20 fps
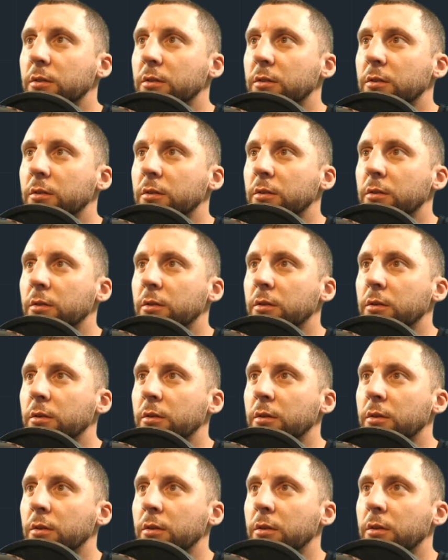
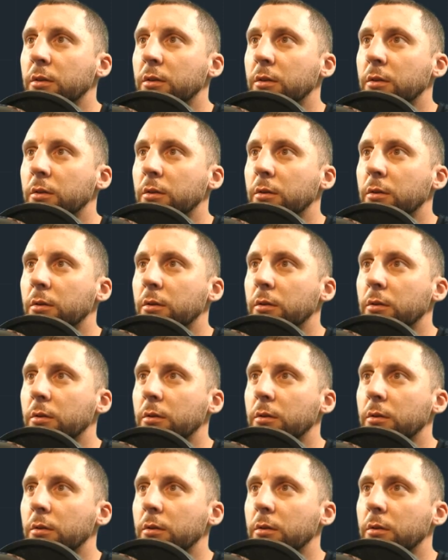Nothing is said.